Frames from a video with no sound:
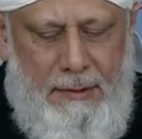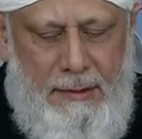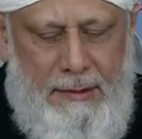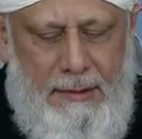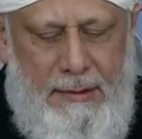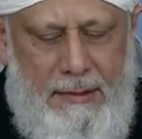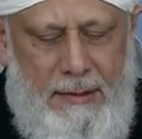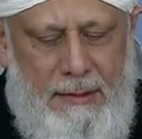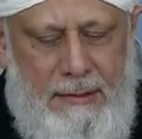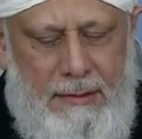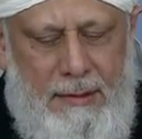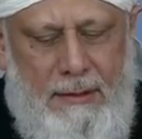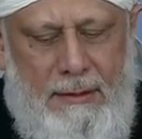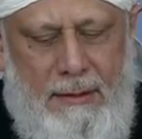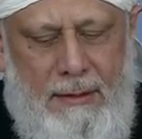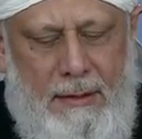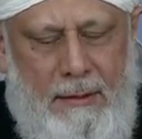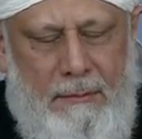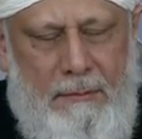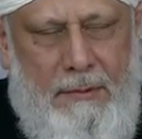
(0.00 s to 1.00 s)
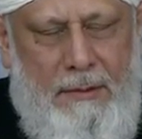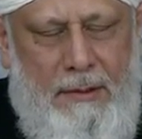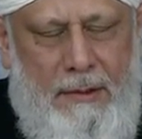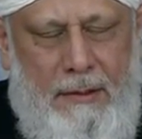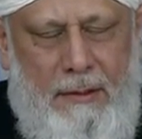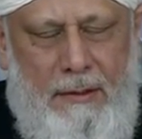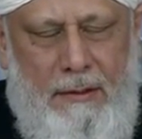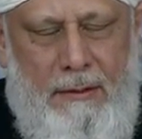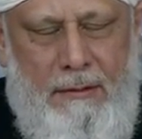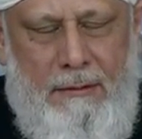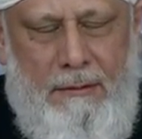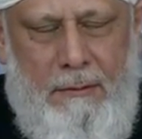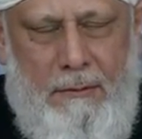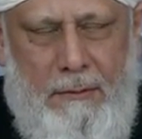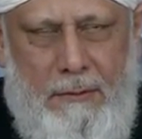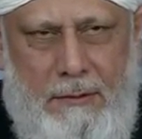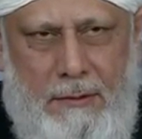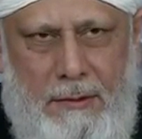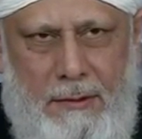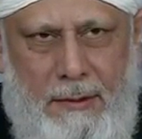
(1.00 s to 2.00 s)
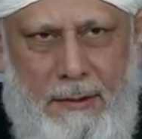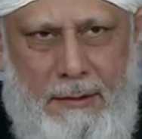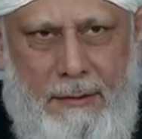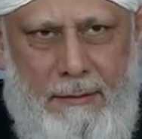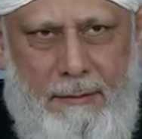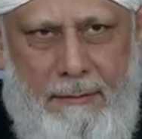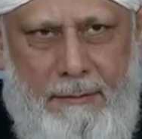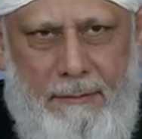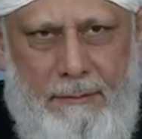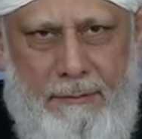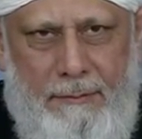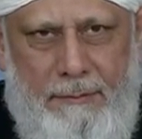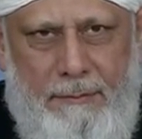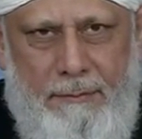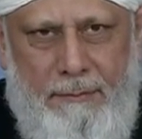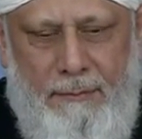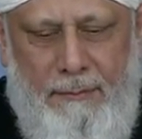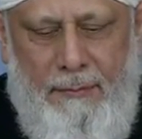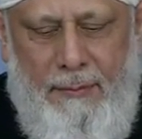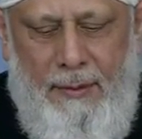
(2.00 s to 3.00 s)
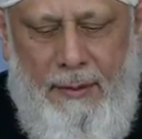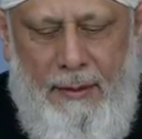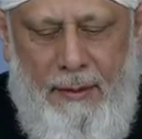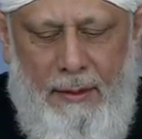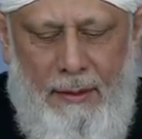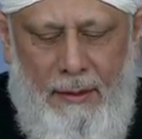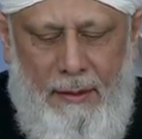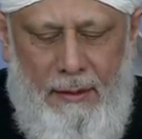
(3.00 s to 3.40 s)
shown to us by the promised Messiah, and he taught us that.